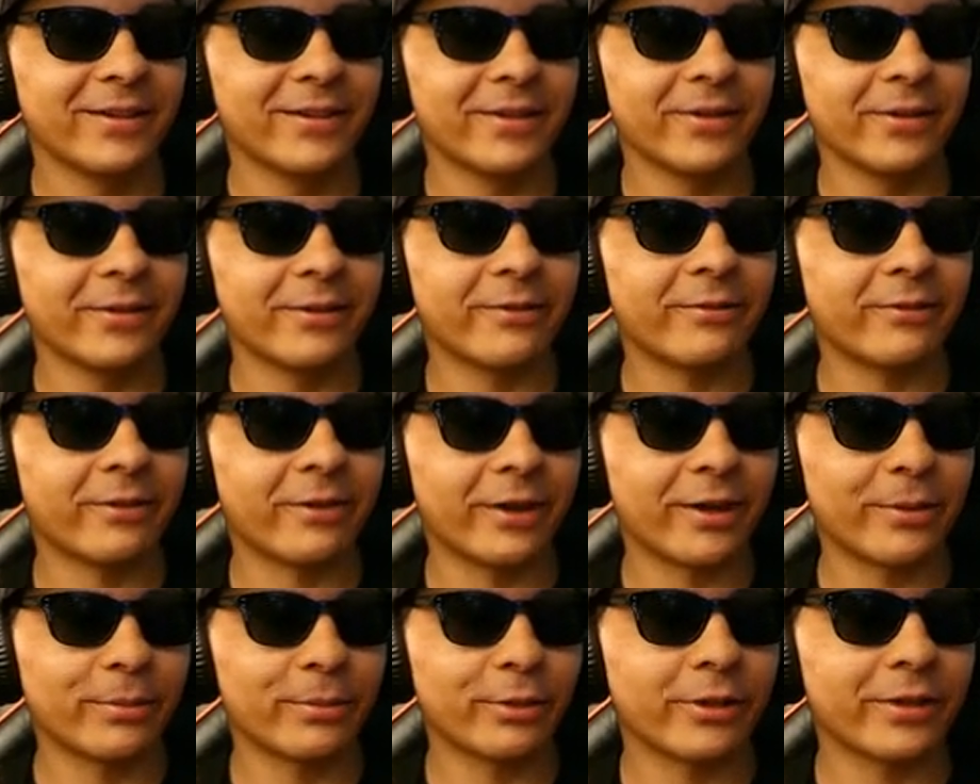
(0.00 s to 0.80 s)
A little
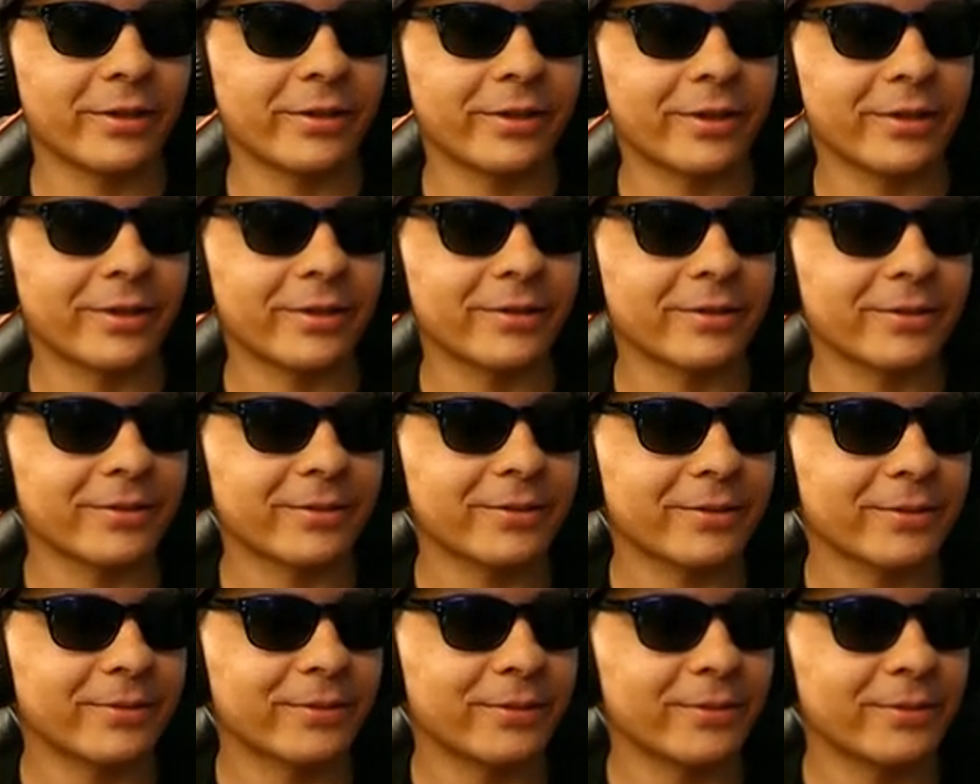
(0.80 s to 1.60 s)
fire breathing.
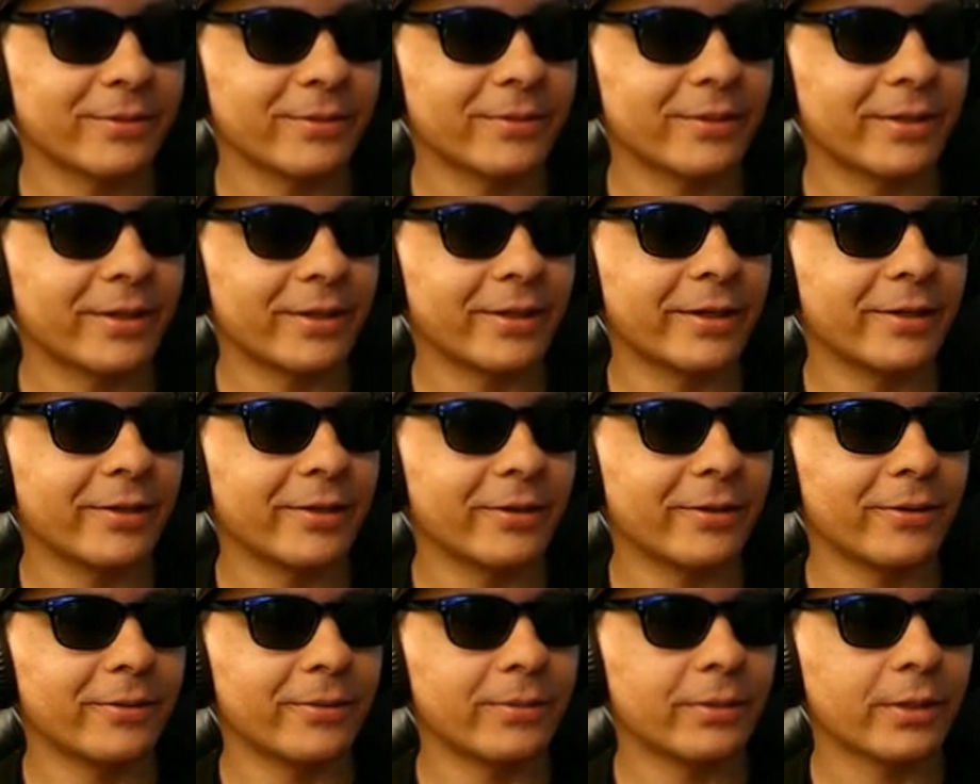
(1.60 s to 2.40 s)
Very
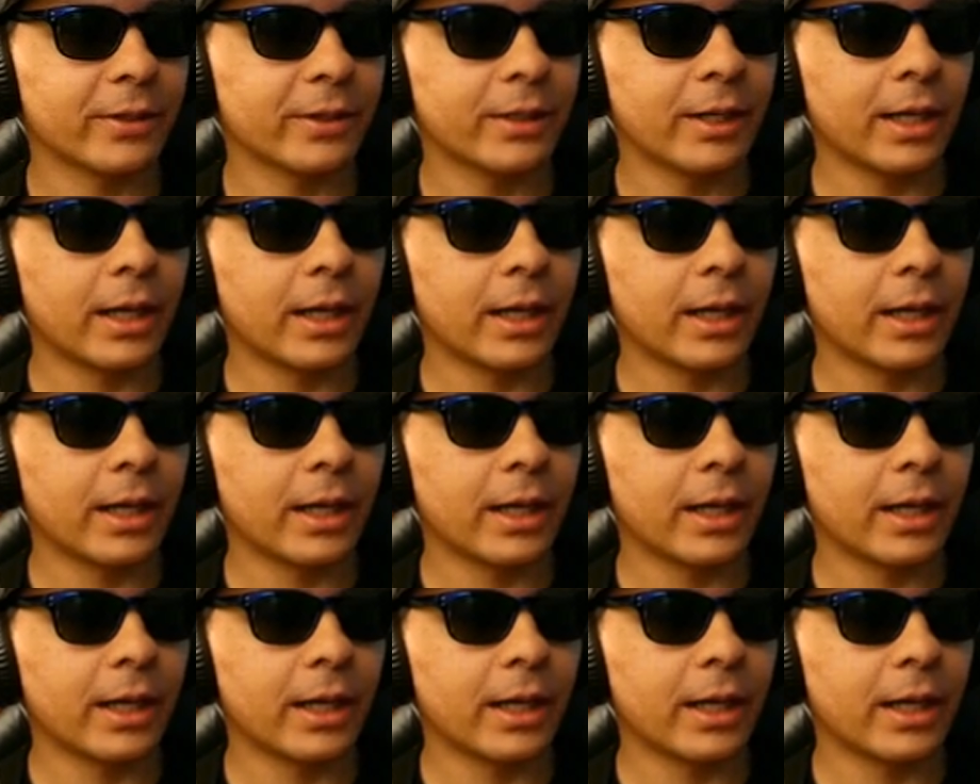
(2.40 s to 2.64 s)
dope.